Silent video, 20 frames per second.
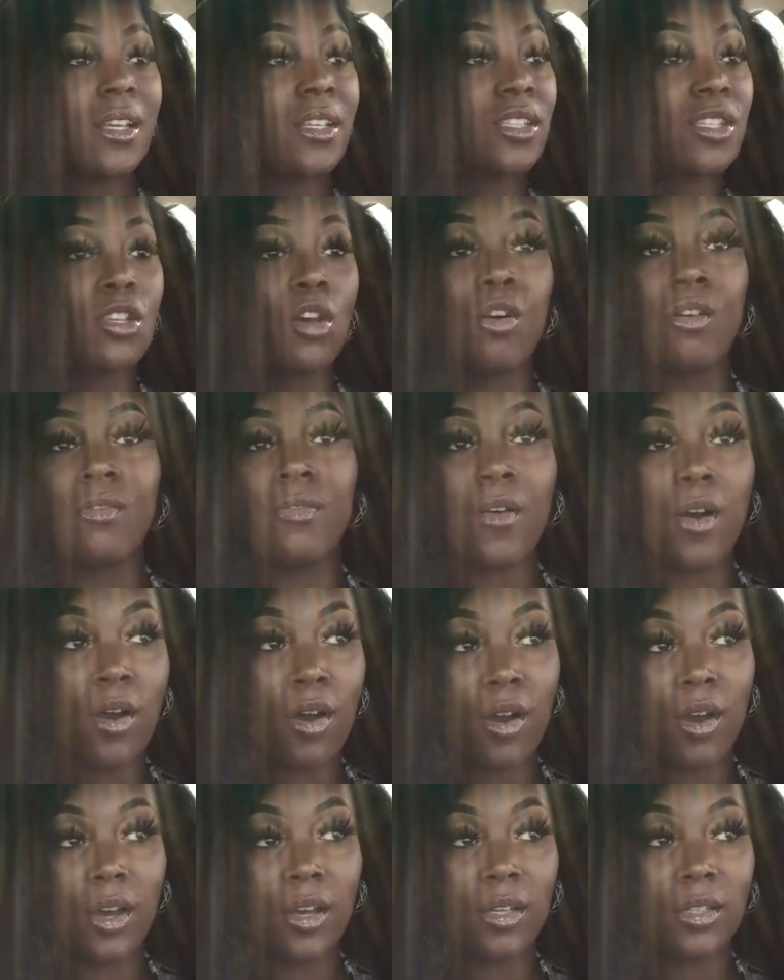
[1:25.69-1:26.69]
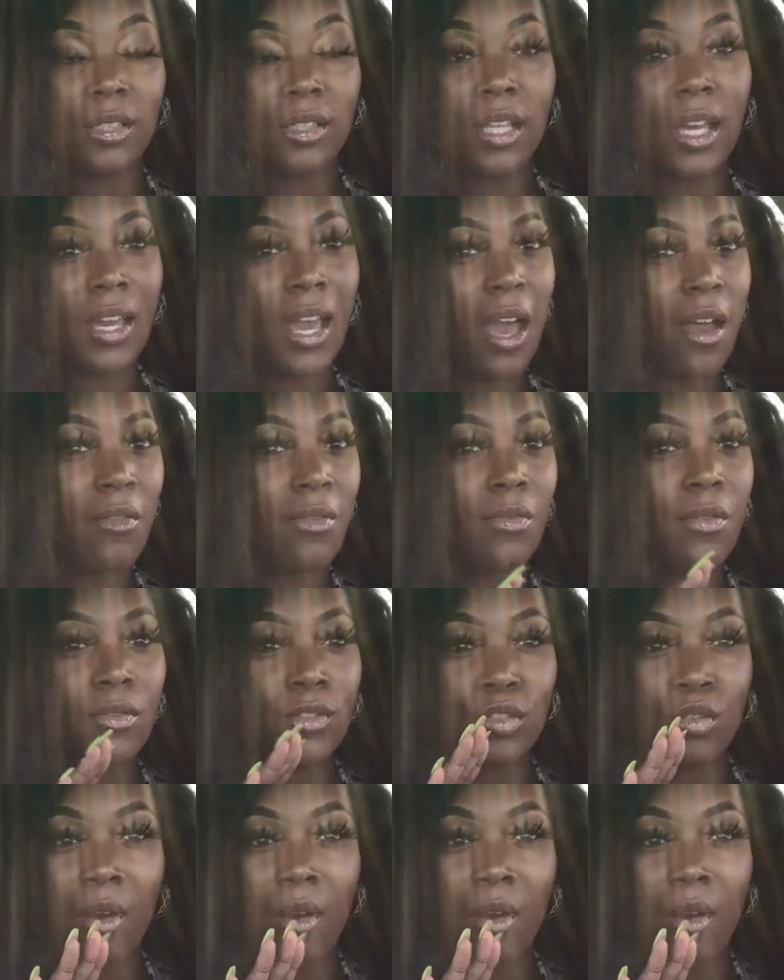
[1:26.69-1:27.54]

So far, like, I've